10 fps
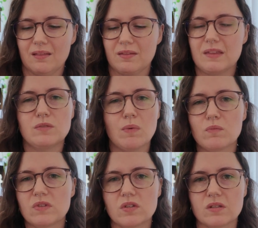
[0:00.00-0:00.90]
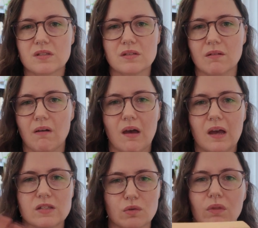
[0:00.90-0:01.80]
This one was just,
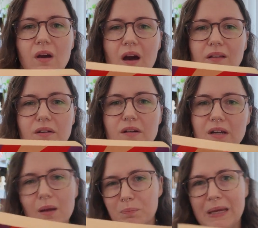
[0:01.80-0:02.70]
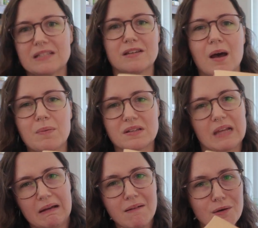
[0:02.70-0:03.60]
I saw the color and I picked it up and I was
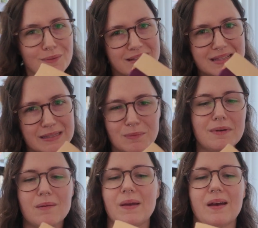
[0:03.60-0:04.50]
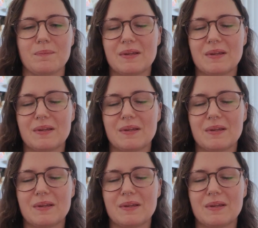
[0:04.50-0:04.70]
like, oh, what's this one about?